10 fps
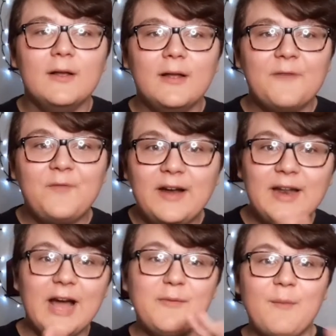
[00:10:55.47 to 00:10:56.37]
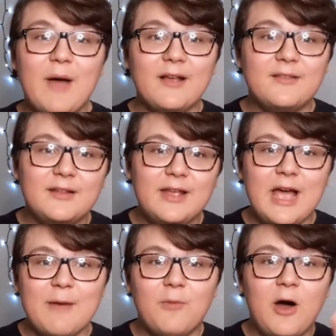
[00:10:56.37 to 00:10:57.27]
If I didn't have my mask that day,
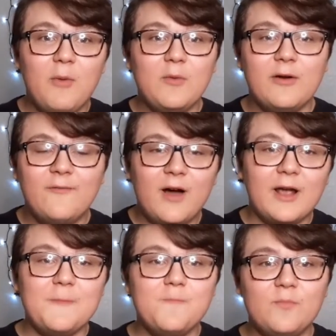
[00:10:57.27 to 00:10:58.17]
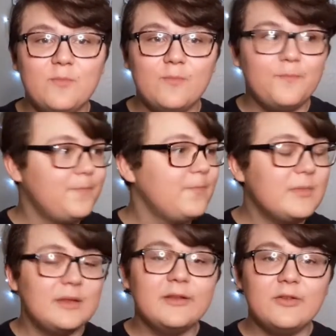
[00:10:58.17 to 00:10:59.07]
I probably would have fucking,
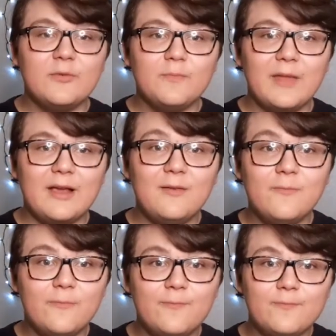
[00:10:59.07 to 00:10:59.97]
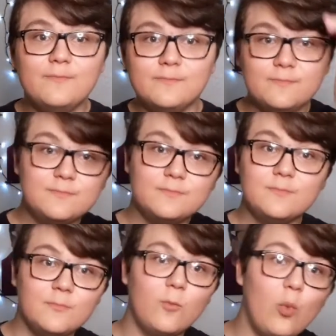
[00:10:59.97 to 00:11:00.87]
like,
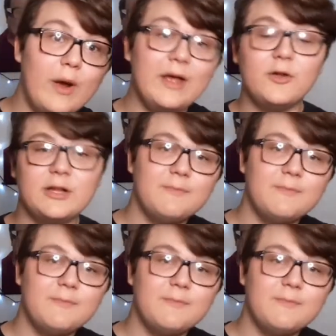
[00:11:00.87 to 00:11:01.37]
wailed